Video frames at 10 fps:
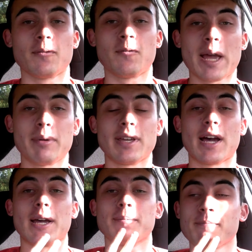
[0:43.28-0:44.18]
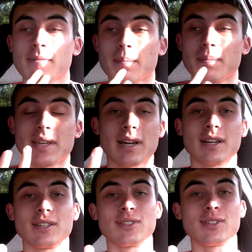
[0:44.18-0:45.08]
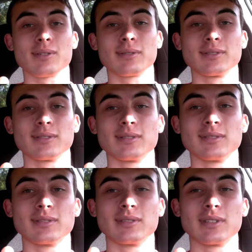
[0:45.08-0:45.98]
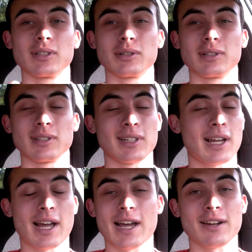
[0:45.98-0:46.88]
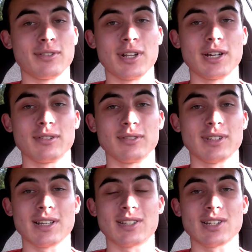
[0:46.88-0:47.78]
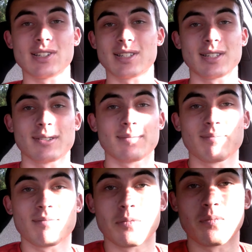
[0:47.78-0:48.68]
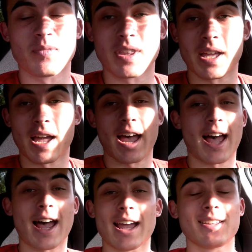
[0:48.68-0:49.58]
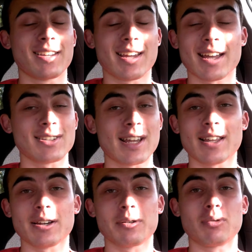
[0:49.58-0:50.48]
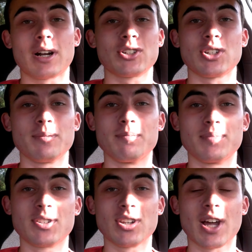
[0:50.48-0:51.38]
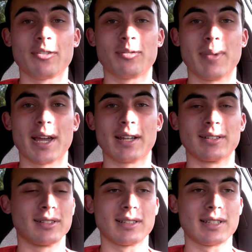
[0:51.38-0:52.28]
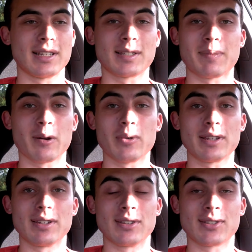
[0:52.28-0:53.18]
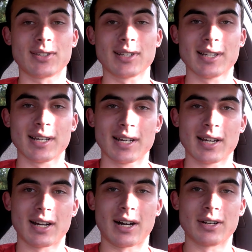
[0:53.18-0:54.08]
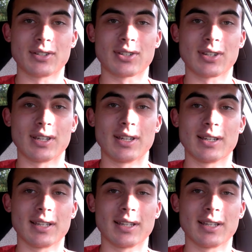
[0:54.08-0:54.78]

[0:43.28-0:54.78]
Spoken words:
Family Guy, because I don't know, it's just, I guess I like raunchy stuff, man. It's my weakness, honestly.